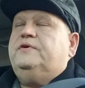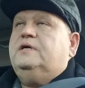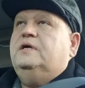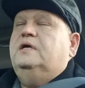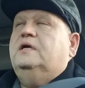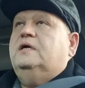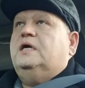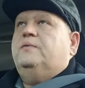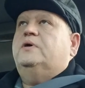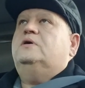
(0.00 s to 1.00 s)
I
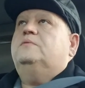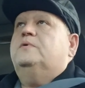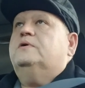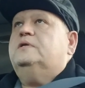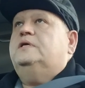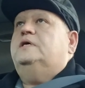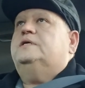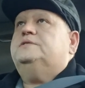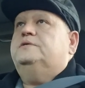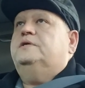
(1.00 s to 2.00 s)
went home early
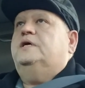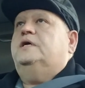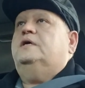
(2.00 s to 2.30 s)
yesterday